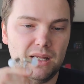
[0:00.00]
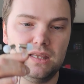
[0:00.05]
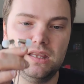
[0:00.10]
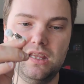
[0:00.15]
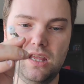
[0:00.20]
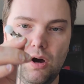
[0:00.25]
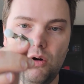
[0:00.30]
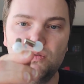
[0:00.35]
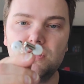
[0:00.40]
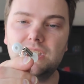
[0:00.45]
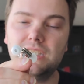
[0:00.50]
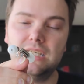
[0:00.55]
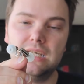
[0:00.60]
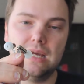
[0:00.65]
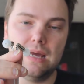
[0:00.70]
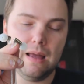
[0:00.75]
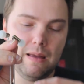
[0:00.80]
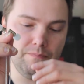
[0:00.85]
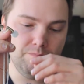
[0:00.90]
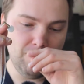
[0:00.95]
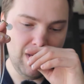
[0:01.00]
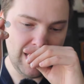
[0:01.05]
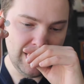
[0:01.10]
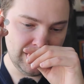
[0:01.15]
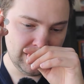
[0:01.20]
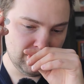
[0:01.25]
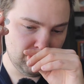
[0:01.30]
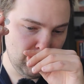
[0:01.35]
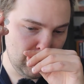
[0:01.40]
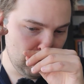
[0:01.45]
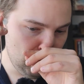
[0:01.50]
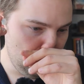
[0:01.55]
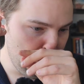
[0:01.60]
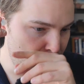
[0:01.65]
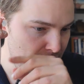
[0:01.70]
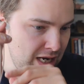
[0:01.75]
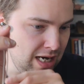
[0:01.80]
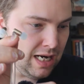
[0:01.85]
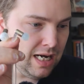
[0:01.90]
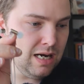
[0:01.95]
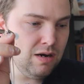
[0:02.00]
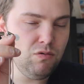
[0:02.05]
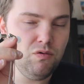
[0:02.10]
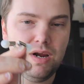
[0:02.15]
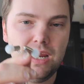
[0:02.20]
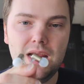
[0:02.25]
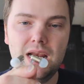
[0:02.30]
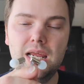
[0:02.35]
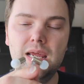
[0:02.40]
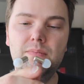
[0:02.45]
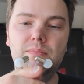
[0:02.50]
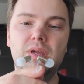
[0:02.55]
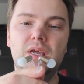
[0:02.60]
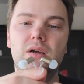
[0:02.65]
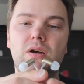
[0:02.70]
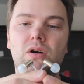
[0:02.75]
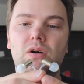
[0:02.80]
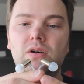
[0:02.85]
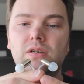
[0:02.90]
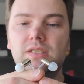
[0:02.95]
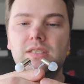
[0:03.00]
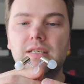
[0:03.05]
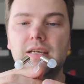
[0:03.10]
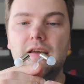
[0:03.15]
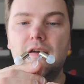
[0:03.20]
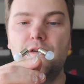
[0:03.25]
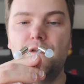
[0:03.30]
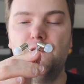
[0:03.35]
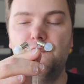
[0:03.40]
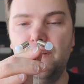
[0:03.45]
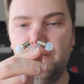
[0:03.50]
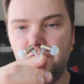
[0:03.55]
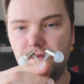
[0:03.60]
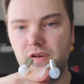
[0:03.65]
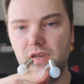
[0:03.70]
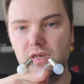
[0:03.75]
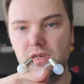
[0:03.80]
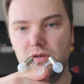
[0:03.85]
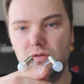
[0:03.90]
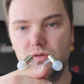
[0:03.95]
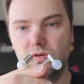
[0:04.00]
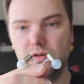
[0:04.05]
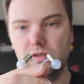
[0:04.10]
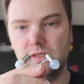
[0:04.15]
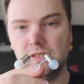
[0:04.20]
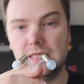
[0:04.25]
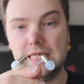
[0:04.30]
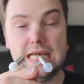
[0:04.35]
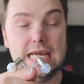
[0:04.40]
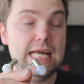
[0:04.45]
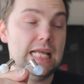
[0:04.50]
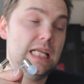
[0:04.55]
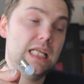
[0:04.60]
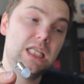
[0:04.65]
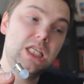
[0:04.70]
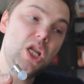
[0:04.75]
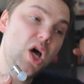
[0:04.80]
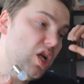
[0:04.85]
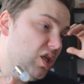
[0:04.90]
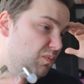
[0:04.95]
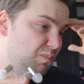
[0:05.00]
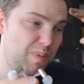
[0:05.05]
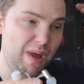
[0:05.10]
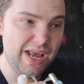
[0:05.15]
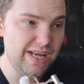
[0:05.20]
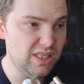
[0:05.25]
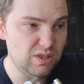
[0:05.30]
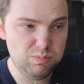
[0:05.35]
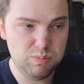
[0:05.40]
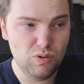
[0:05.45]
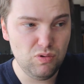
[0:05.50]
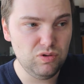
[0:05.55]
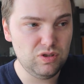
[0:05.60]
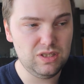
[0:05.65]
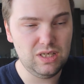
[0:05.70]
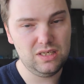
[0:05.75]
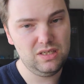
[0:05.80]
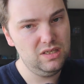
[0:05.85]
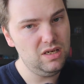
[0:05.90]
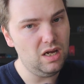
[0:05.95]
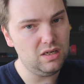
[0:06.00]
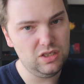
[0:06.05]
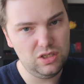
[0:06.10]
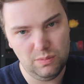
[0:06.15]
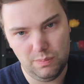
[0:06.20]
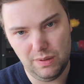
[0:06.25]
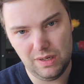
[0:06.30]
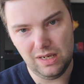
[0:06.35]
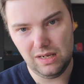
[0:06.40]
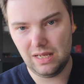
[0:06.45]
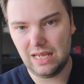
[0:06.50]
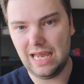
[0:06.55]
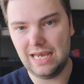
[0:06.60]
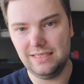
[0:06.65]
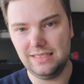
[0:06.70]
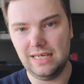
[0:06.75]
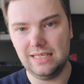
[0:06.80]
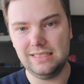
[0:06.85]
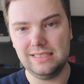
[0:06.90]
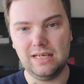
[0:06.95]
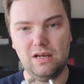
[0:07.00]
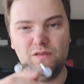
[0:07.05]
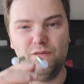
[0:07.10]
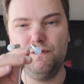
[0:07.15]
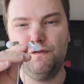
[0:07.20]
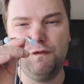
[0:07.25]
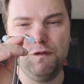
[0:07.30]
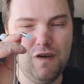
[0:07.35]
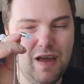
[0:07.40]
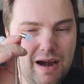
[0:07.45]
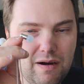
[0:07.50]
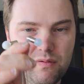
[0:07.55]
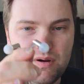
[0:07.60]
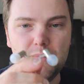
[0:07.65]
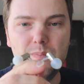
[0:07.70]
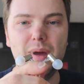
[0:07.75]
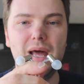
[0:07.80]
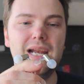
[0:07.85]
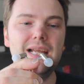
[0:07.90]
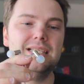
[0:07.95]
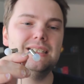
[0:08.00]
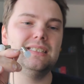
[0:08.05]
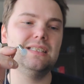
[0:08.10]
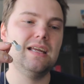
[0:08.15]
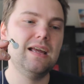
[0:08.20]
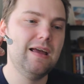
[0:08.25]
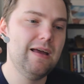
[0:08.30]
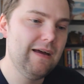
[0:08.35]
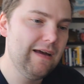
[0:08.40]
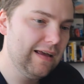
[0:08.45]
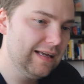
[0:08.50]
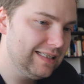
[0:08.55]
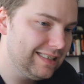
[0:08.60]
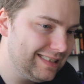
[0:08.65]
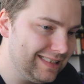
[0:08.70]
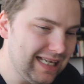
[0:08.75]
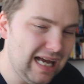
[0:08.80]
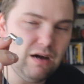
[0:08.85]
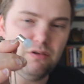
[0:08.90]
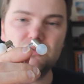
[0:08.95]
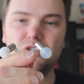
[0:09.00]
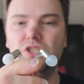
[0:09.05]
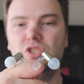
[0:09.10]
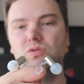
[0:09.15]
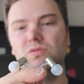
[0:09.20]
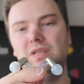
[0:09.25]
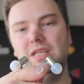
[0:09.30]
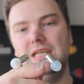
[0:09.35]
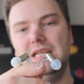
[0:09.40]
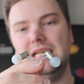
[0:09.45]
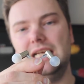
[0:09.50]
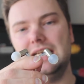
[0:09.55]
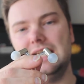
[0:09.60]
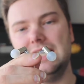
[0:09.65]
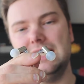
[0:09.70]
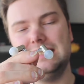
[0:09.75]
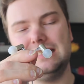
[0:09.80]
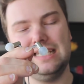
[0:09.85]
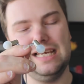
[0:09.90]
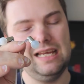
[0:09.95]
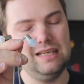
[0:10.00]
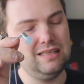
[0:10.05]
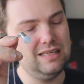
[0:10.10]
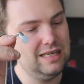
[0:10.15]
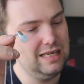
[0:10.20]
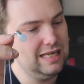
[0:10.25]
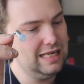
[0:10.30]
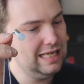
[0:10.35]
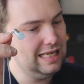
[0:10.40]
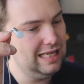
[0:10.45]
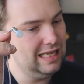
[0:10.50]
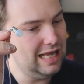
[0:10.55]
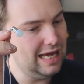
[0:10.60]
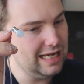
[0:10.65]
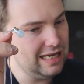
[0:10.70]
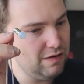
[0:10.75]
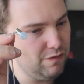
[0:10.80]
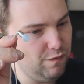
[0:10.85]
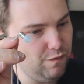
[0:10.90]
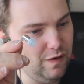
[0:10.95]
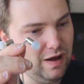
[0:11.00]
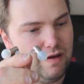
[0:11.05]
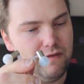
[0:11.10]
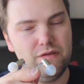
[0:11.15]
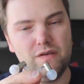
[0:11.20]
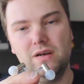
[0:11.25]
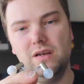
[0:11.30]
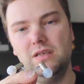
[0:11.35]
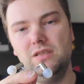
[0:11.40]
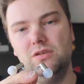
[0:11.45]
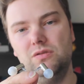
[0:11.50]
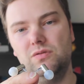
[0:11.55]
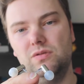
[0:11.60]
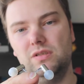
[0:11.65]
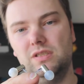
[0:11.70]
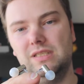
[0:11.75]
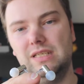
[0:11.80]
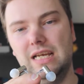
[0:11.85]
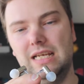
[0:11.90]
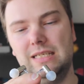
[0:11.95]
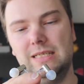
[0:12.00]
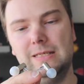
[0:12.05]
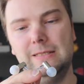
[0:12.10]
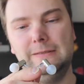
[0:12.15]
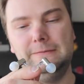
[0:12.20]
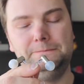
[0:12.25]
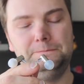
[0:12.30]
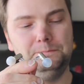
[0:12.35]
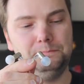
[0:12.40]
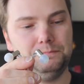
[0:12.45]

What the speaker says: But those here amazed me really, really, because 15 euros, not bass boosted, not typical KZ sound, very balanced sound tuning, like I said, like a 500 euro set.